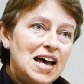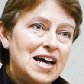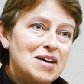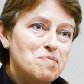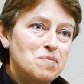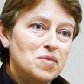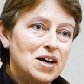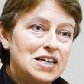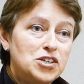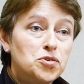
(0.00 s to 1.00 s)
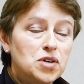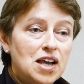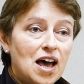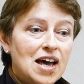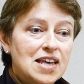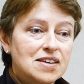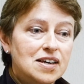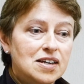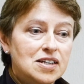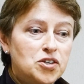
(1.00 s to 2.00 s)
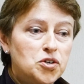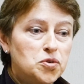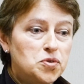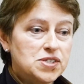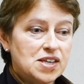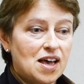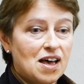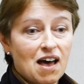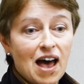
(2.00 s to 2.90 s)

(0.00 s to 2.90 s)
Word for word: Um, you can either use uh,